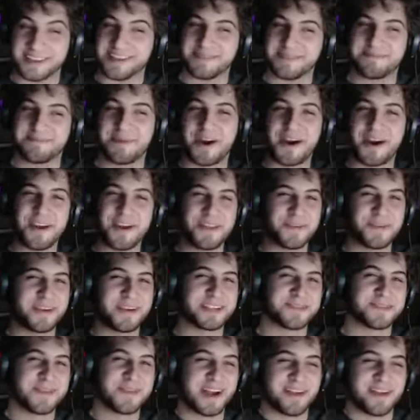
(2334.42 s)
of the reason
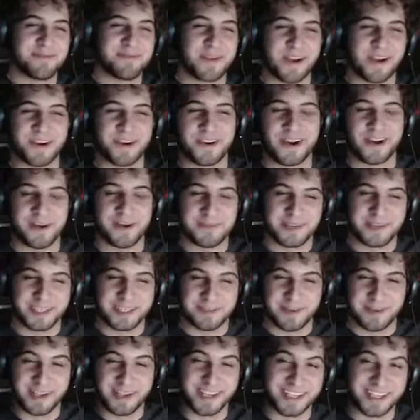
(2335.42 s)
why I brought her up is
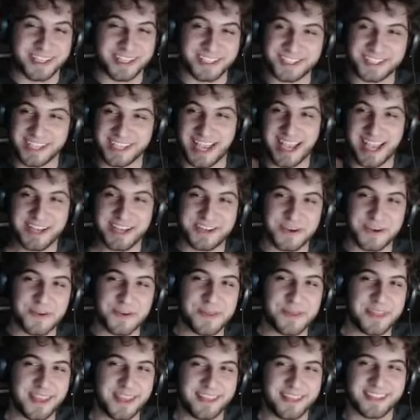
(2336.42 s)
because I don't
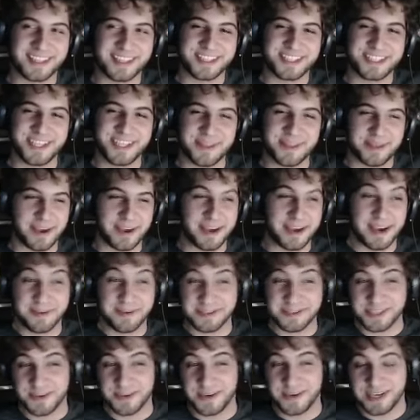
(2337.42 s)
think that she thought I was
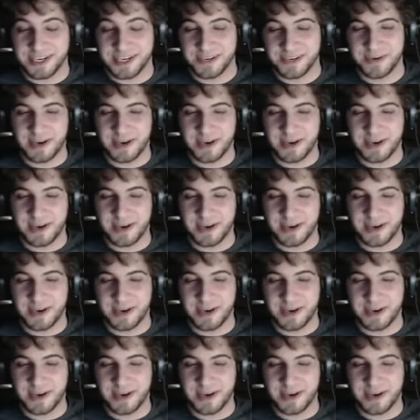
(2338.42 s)
going to do it.